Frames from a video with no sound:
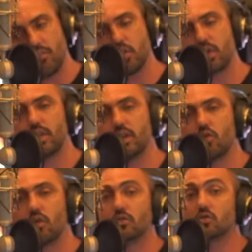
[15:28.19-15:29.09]
put
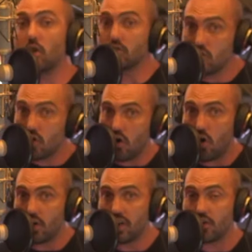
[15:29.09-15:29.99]
here, or I'll do a
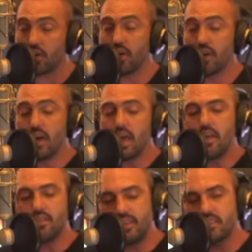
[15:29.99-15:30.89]
call here.
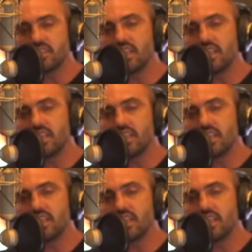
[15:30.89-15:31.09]
And these